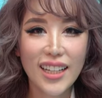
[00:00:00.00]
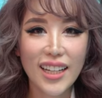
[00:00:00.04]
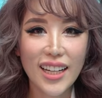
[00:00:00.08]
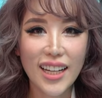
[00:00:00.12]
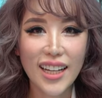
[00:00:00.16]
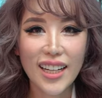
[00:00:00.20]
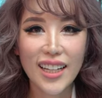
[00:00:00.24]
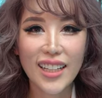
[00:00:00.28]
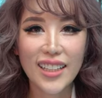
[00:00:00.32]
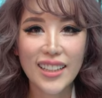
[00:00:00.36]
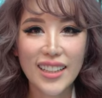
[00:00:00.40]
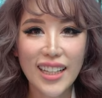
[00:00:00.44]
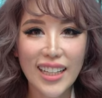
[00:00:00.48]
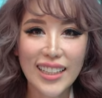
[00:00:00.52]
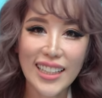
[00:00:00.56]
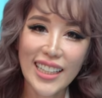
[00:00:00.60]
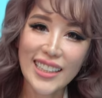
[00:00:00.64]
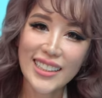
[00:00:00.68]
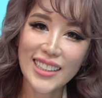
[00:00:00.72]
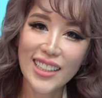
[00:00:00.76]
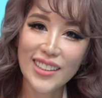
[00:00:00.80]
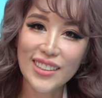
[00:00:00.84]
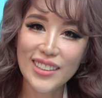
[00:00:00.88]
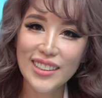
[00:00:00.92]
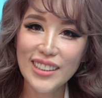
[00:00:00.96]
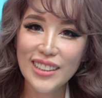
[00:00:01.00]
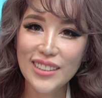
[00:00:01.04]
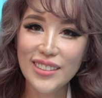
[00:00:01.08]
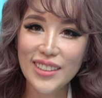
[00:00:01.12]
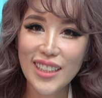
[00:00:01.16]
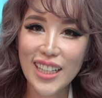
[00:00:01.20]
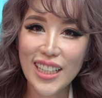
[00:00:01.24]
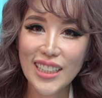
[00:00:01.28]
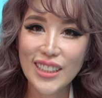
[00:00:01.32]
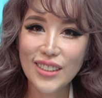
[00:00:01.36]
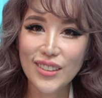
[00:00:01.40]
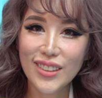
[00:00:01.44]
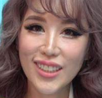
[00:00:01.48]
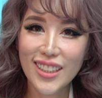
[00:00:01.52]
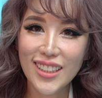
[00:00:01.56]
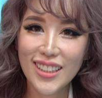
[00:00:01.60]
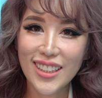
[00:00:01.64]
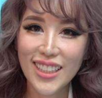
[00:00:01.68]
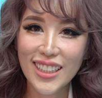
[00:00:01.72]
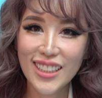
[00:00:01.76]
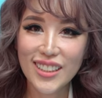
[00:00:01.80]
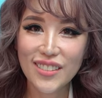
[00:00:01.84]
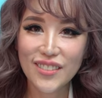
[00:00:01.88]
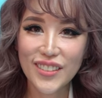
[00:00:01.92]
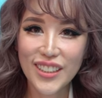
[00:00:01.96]
And I guess I'll see you guys for the
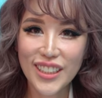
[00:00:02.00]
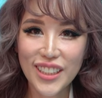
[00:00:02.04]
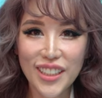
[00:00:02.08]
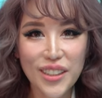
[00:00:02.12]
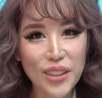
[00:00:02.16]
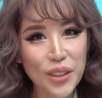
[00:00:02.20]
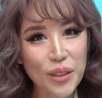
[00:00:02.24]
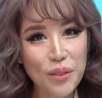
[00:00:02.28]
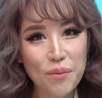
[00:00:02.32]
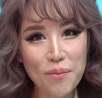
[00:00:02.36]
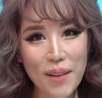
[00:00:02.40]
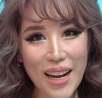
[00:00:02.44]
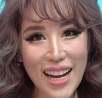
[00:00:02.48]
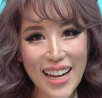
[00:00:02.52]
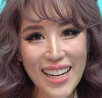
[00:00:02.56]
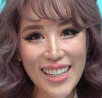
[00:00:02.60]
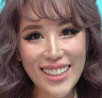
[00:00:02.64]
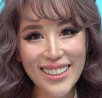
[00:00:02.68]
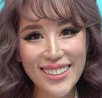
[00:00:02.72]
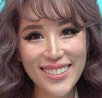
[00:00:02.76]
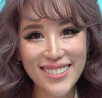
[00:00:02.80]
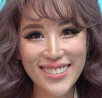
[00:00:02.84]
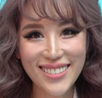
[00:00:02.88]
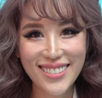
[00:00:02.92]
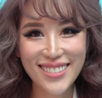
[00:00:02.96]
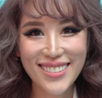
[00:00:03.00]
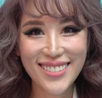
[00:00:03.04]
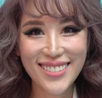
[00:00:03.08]
next video. Bye!